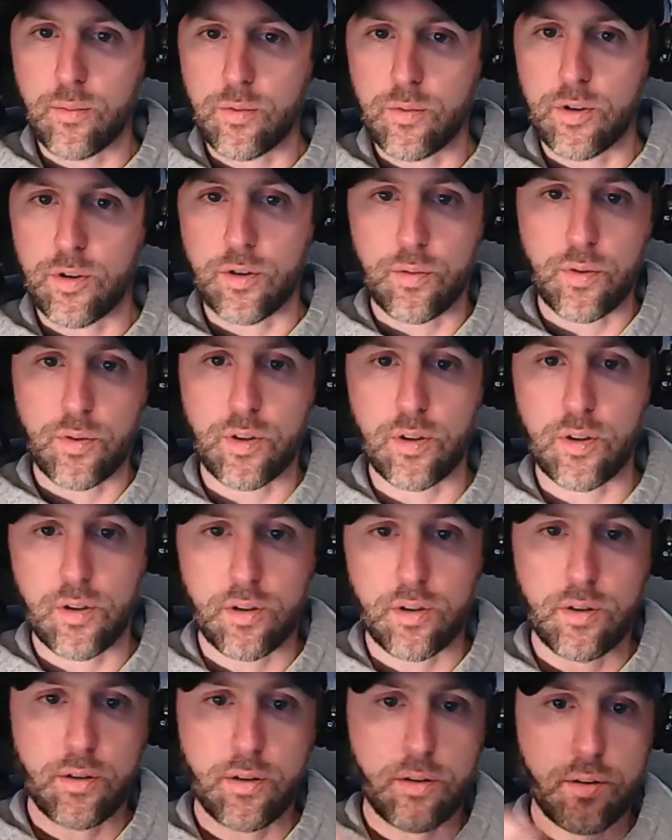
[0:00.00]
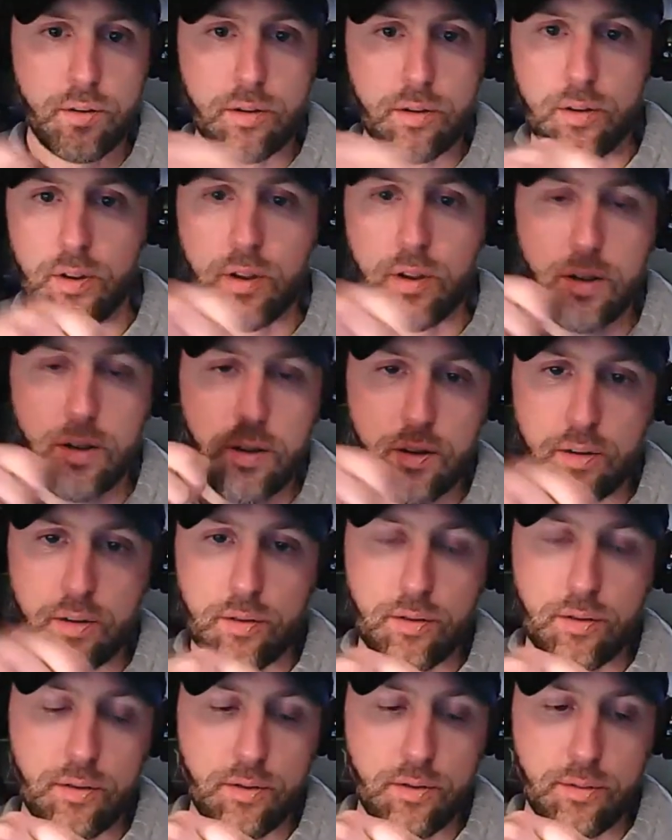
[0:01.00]
just with a little
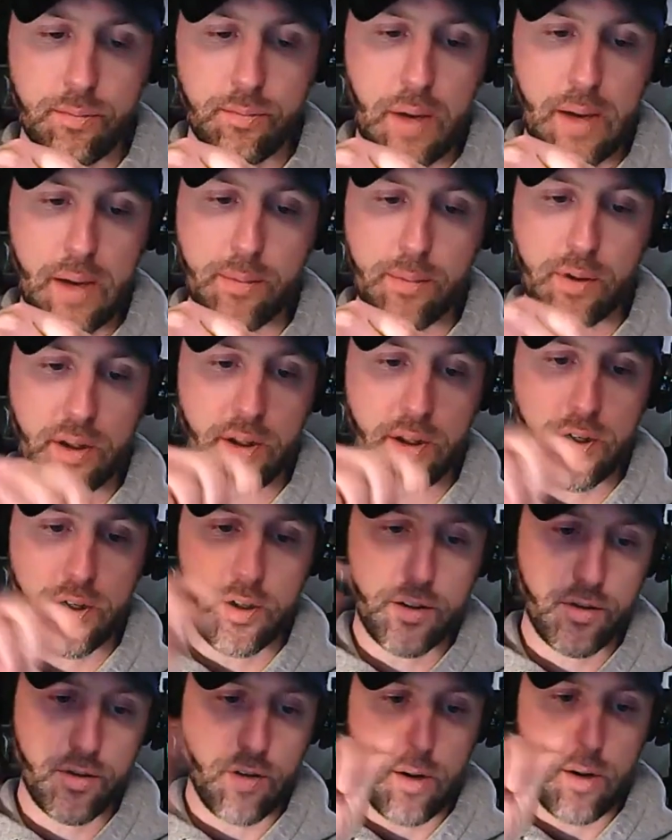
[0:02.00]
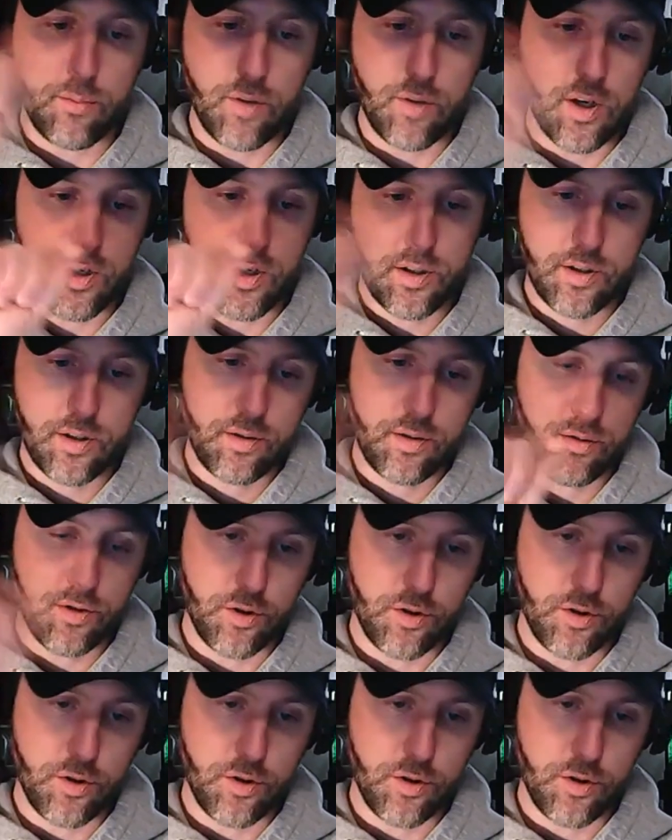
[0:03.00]
pipe cleaner, scrub brush,